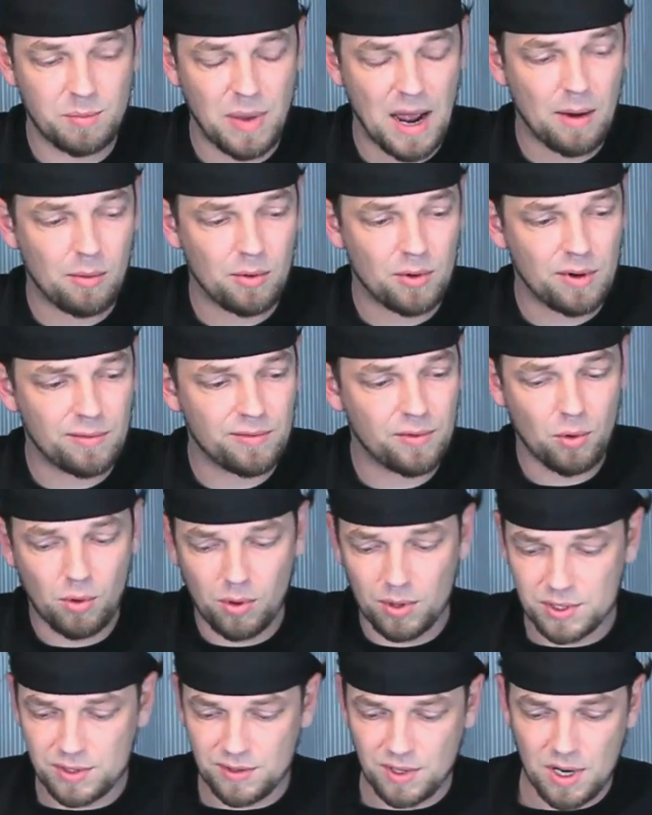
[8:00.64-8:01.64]
power of
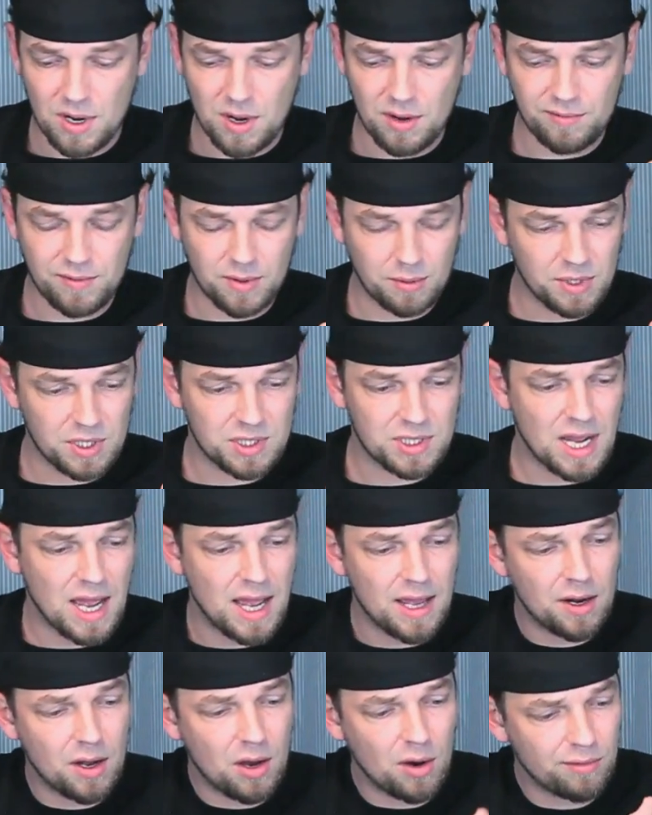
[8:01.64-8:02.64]
course uh, from the
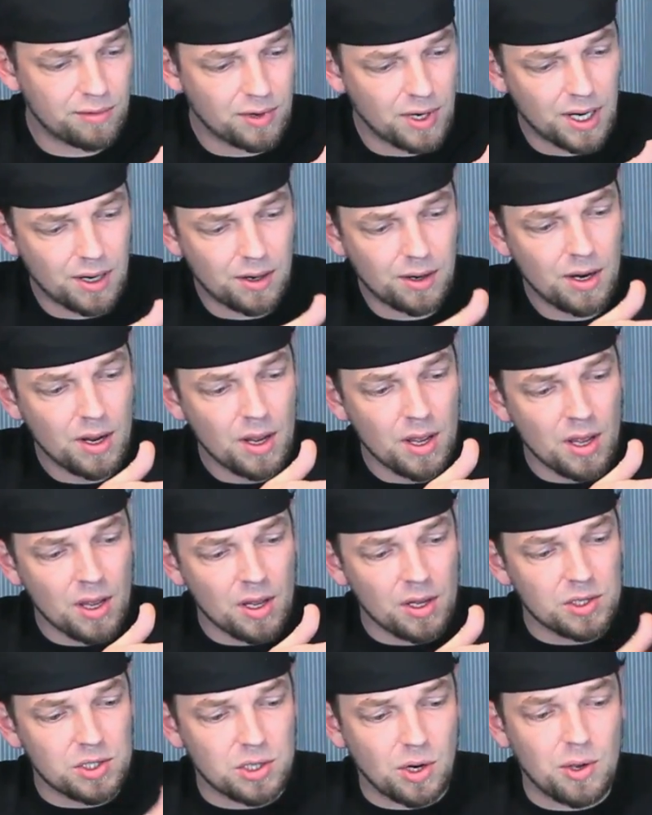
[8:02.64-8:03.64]
side over here.
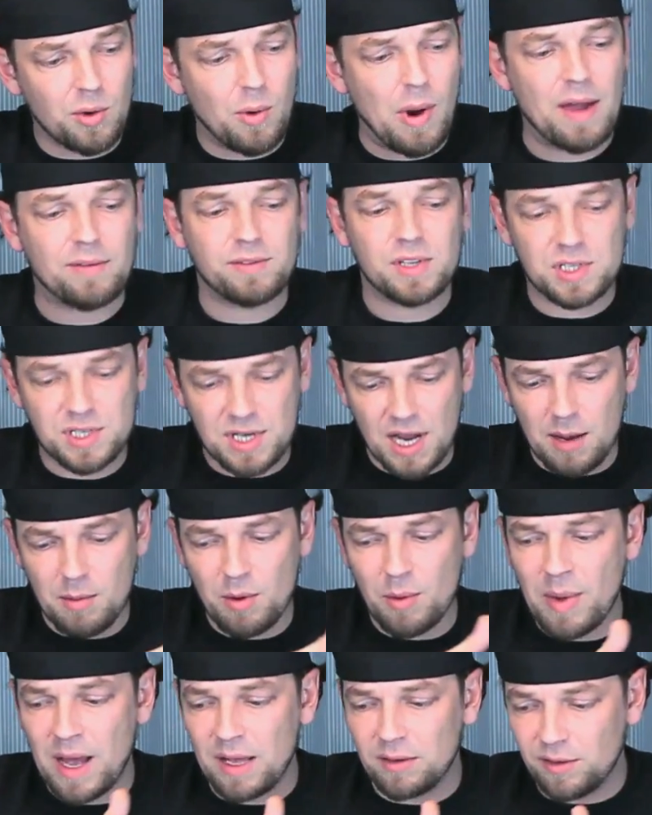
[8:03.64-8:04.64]
So you have the
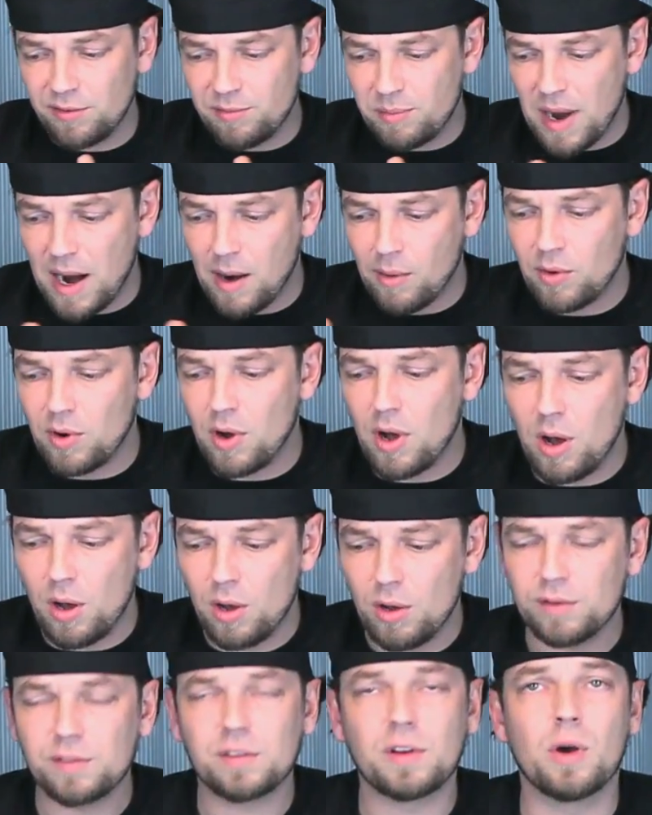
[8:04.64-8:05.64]
same amount of power
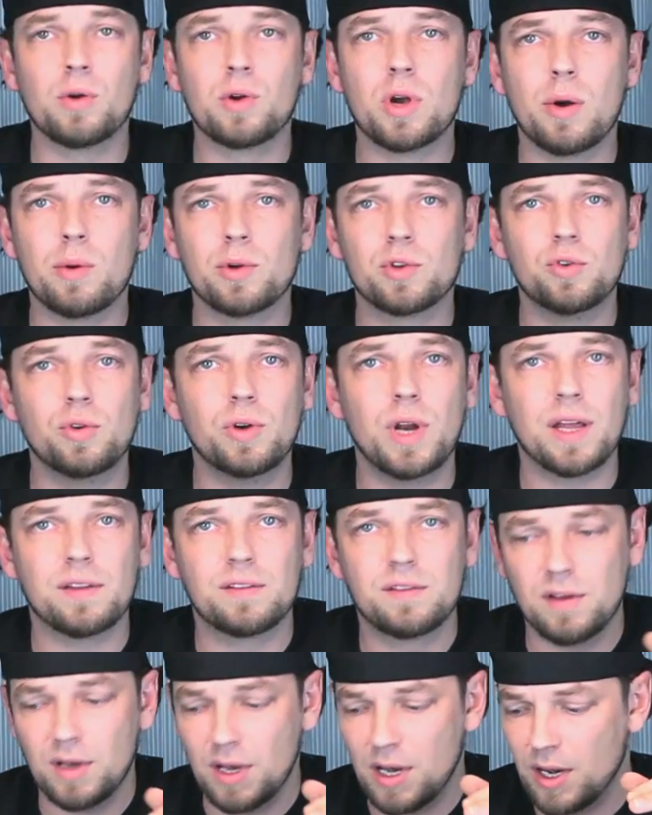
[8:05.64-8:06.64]
also going to
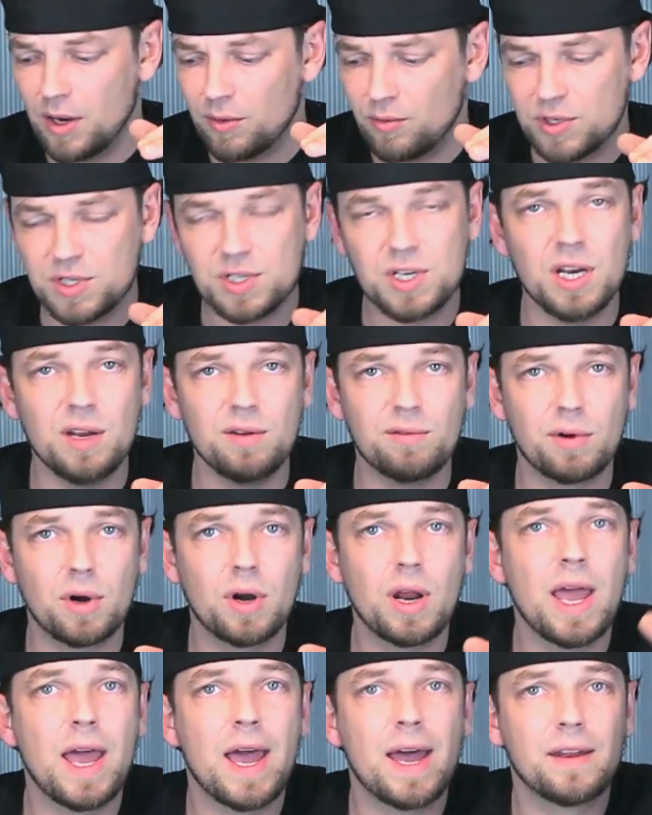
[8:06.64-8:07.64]
that uh,
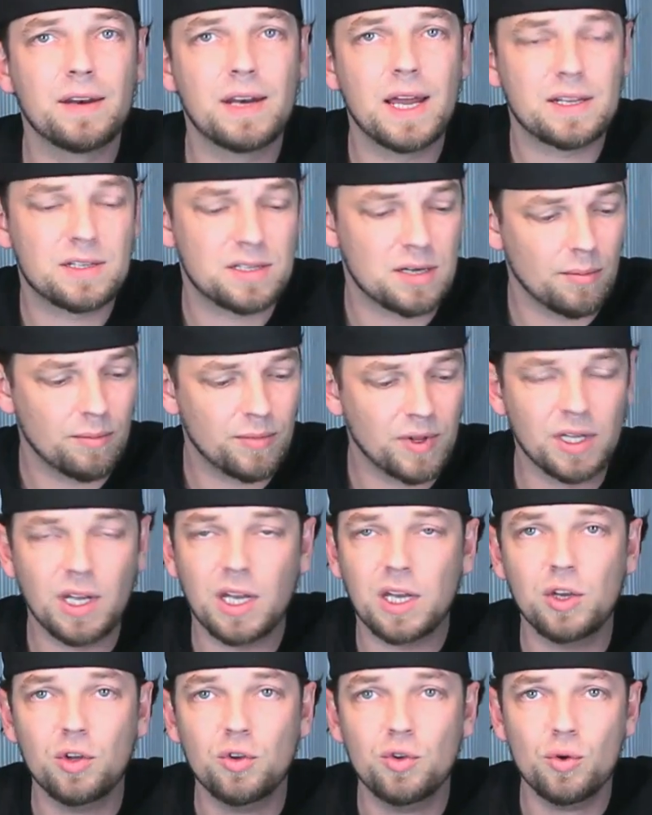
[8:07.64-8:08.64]
receiver and that's something
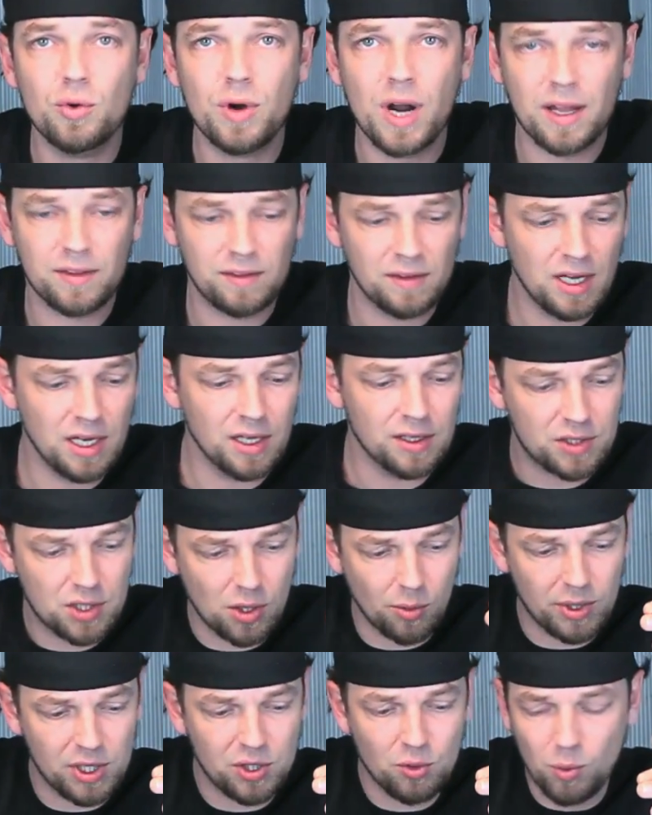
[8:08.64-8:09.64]
that you do not need.
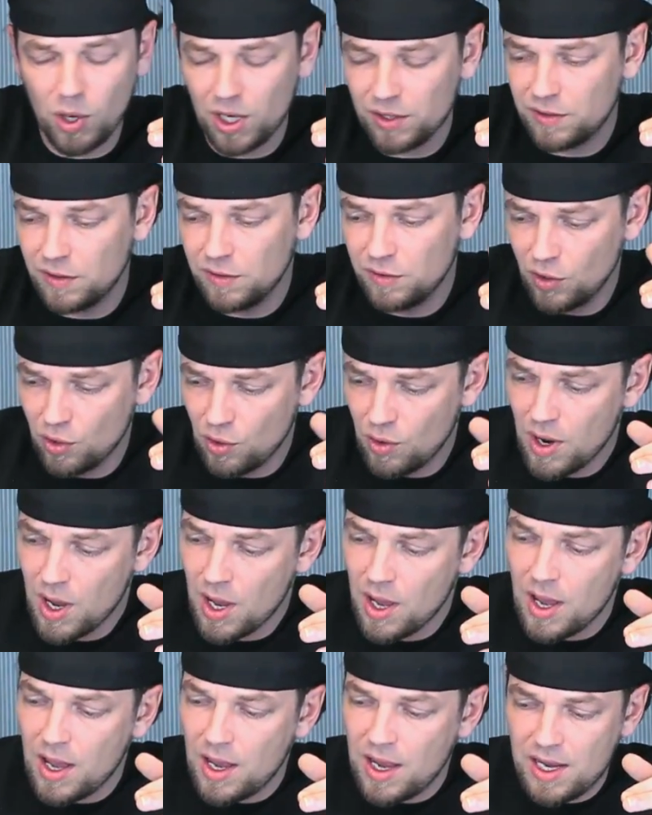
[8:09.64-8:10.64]
So what you want to do
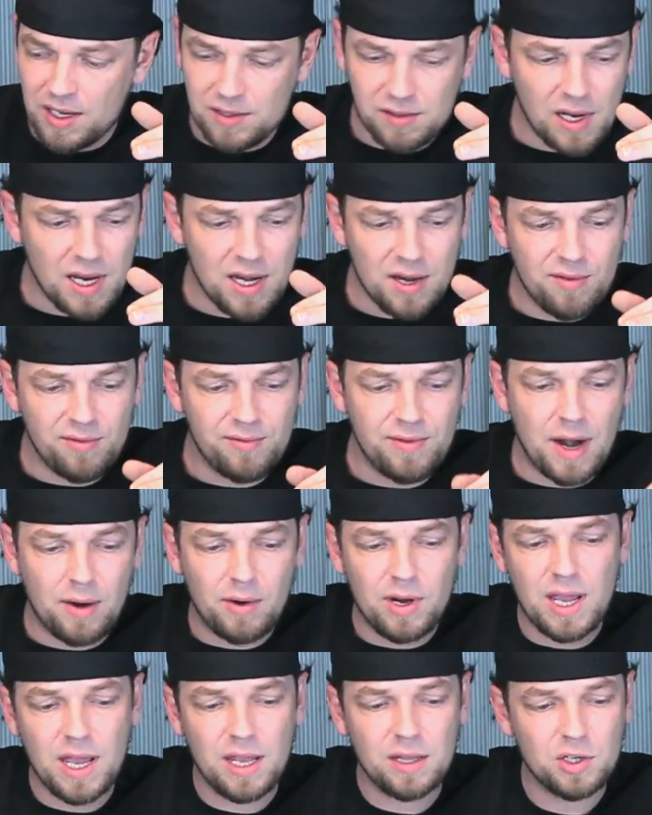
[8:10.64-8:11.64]
is in the
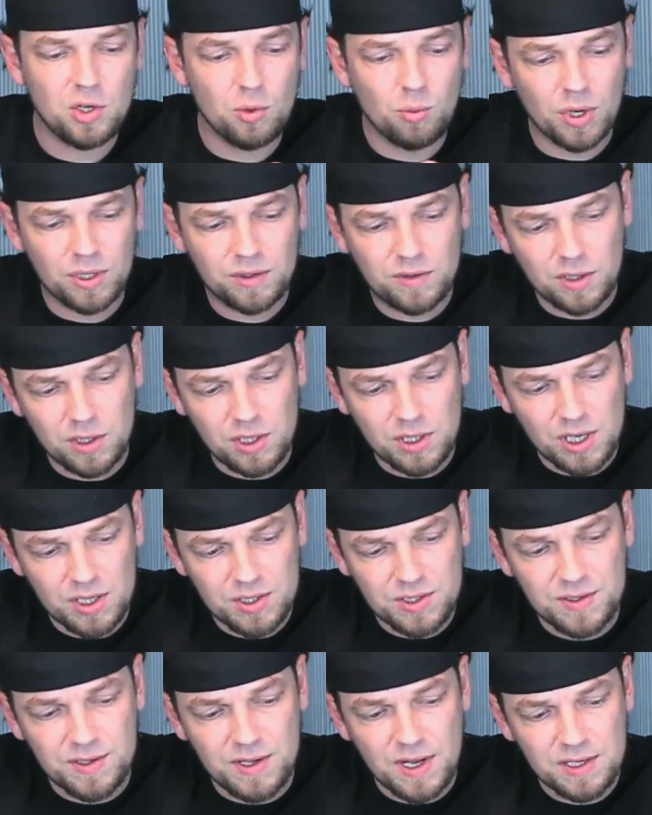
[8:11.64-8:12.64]
very end you want to
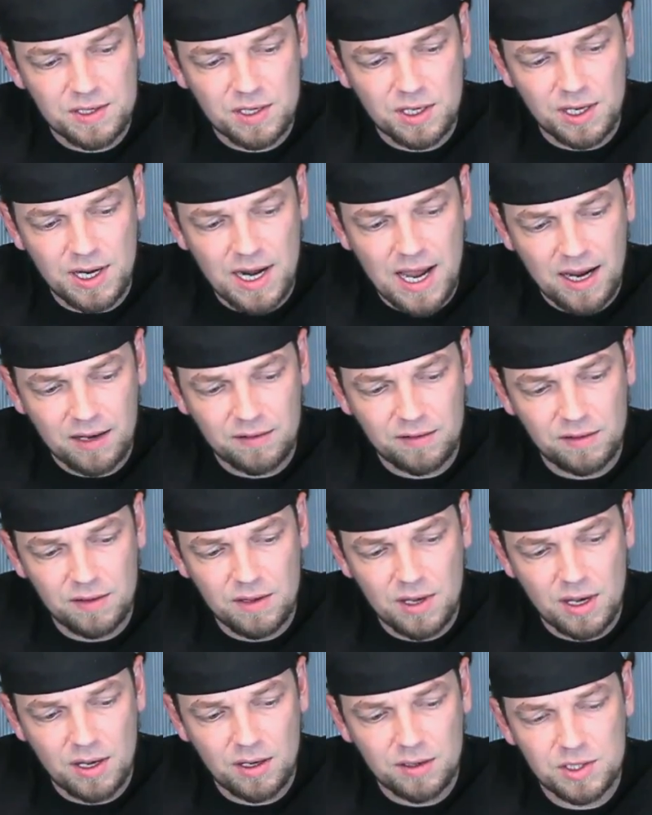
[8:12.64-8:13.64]
just disconnect
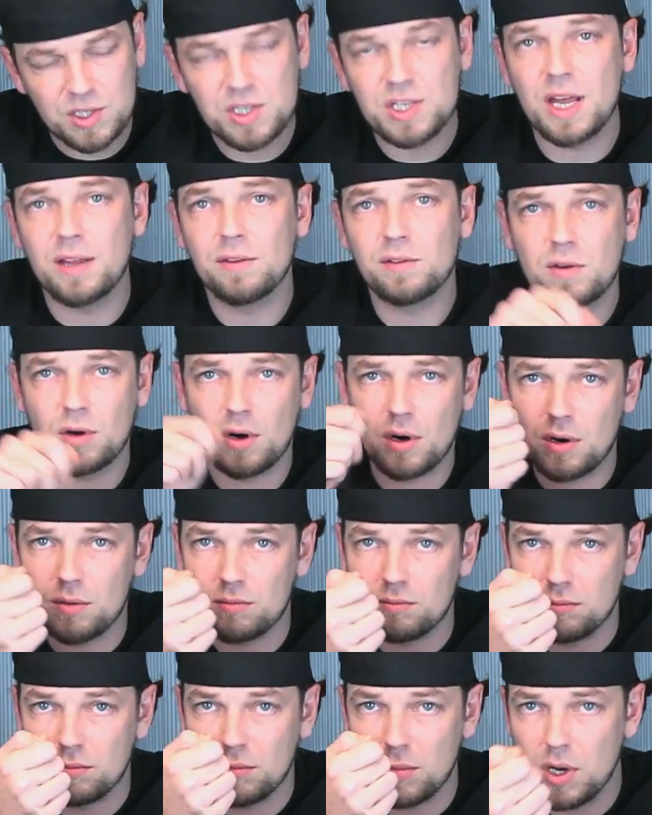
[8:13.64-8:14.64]
the
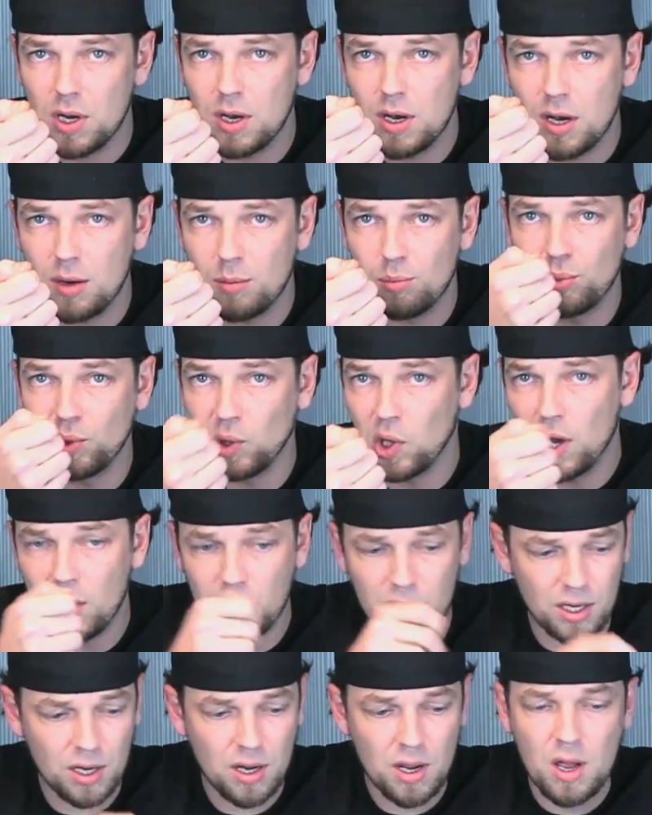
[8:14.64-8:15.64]
center uh,
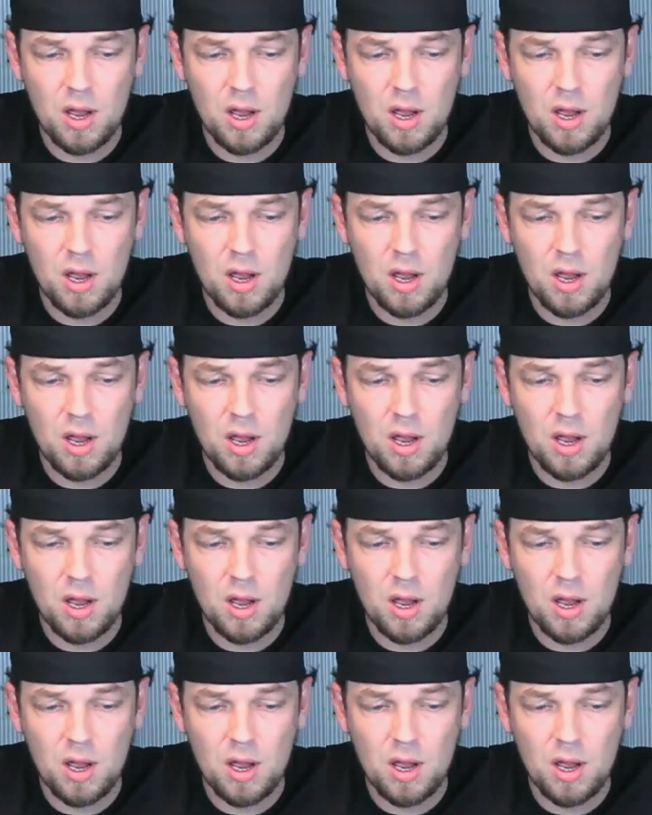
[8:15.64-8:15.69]
plug